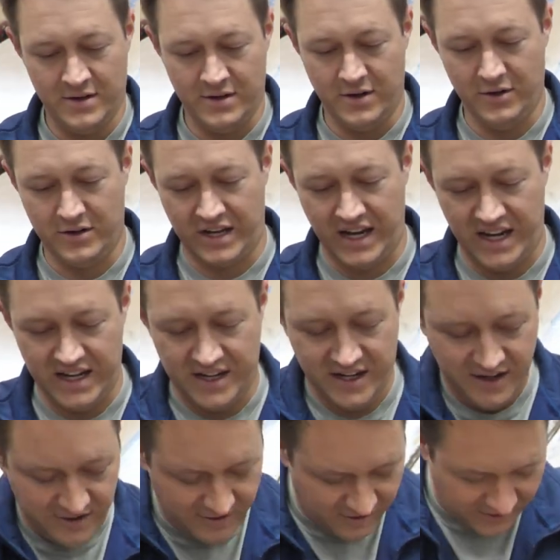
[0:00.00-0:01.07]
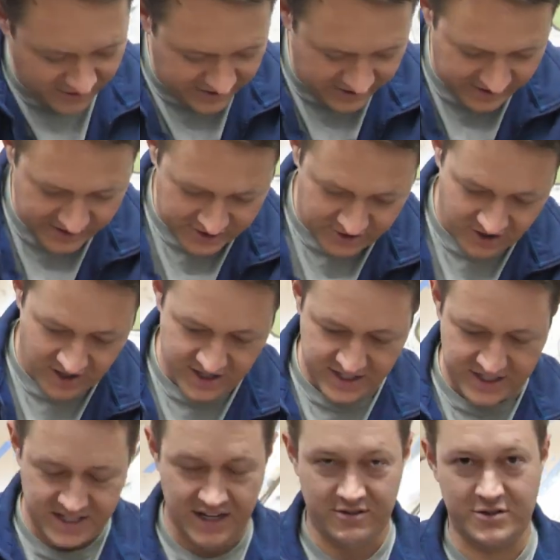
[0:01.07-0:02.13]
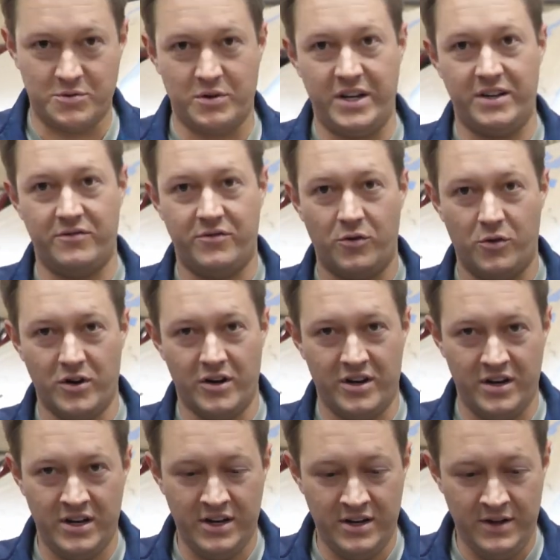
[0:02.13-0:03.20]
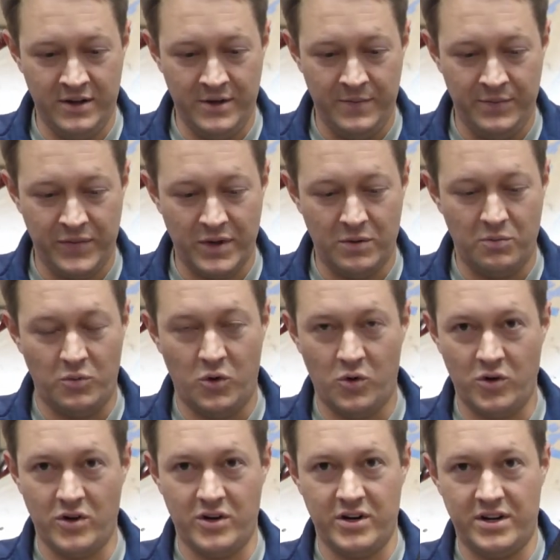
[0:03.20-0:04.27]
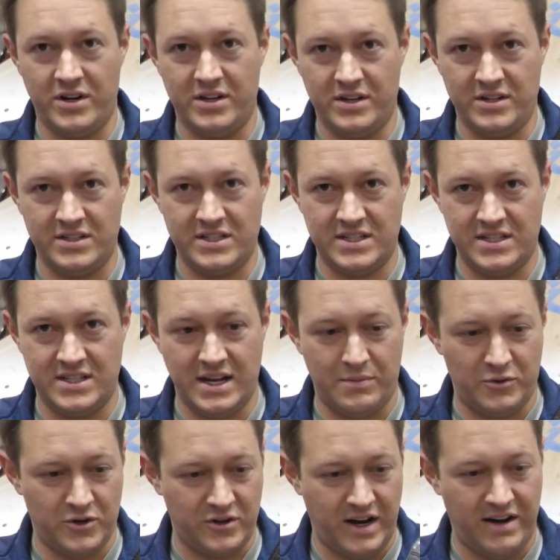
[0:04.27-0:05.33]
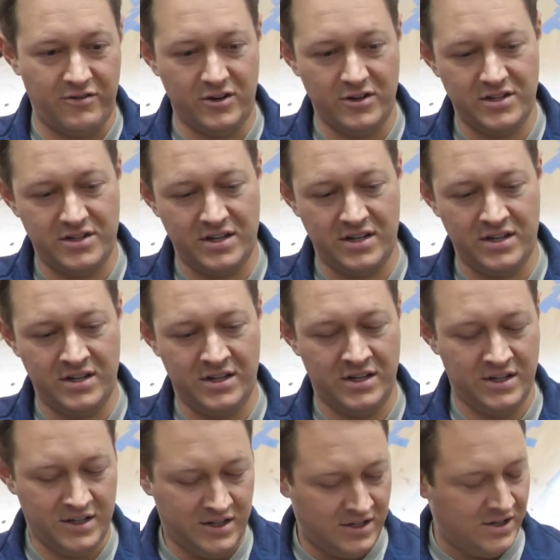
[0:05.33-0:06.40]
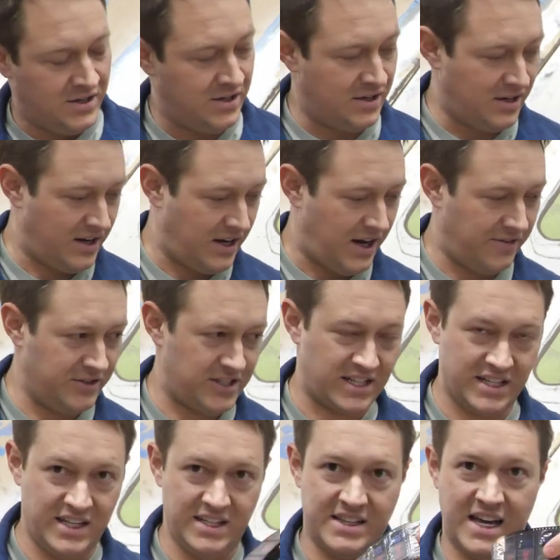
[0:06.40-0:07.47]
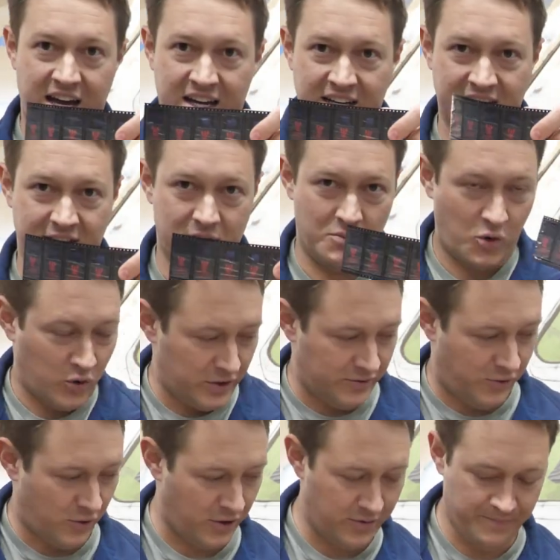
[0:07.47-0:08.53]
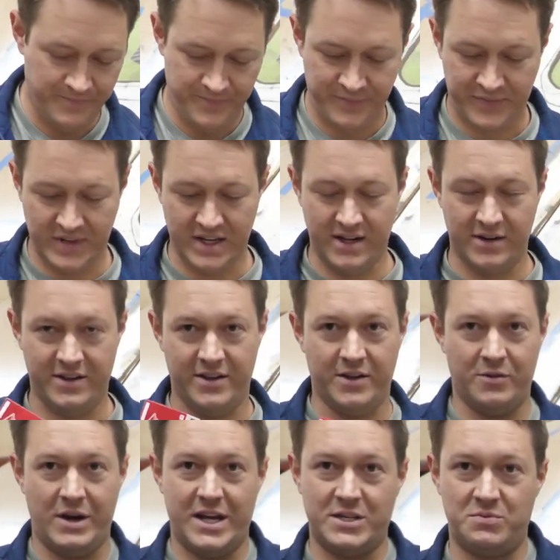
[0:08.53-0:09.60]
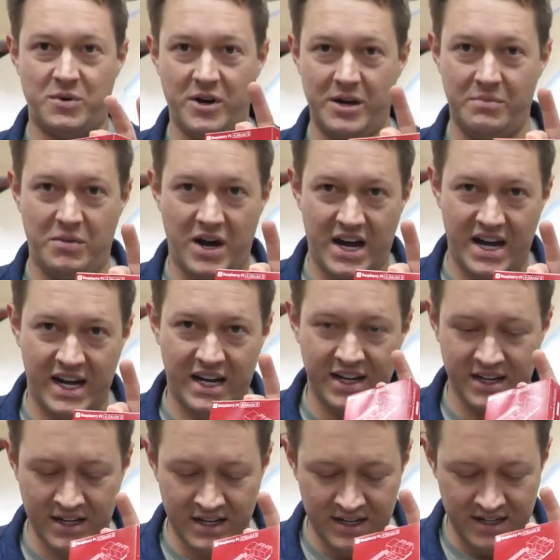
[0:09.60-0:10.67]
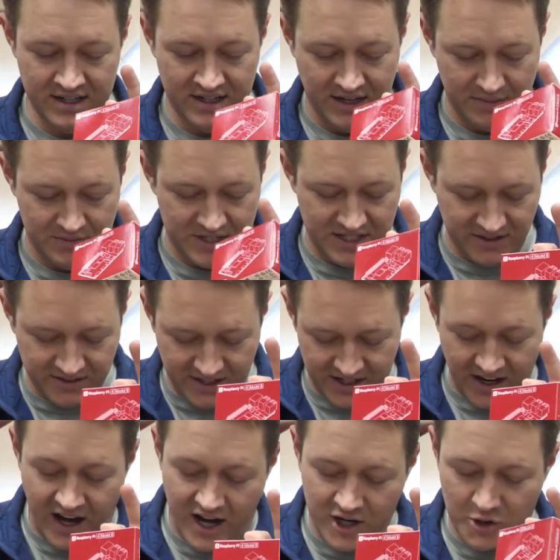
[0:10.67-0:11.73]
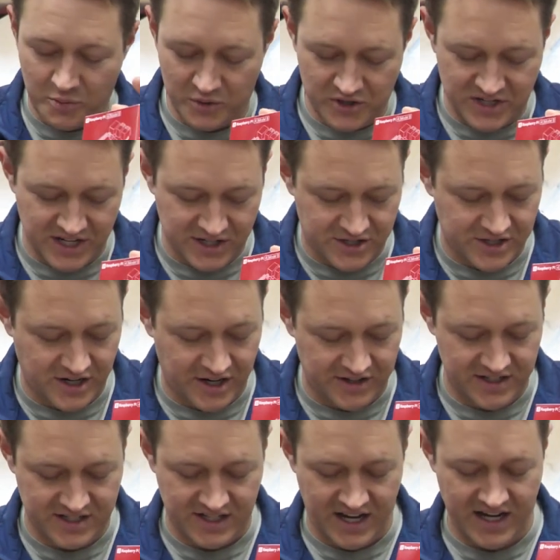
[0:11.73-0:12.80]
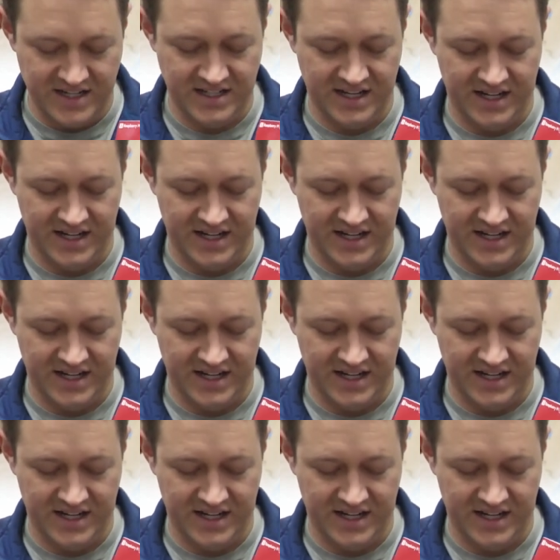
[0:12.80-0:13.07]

Okay, here are the electronics I was waiting for. More stepper drivers. Obviously need that, need the board for them. The Raspberry Pi. Still not 100% sure how this ties in.